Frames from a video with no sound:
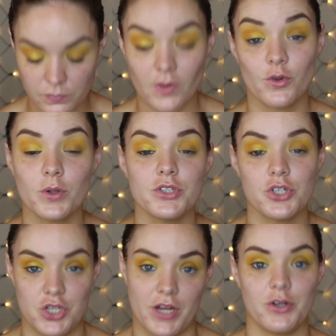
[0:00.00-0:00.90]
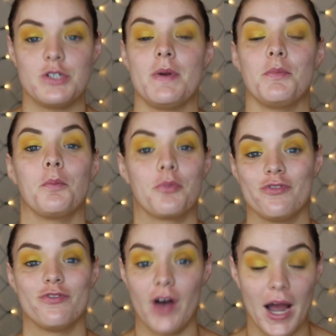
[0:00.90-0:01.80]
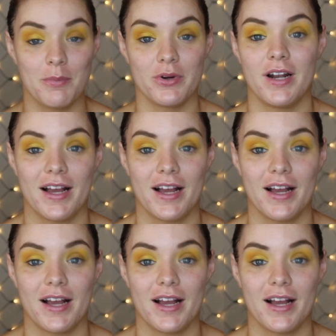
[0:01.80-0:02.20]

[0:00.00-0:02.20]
if you want your shadow to be more vibrant,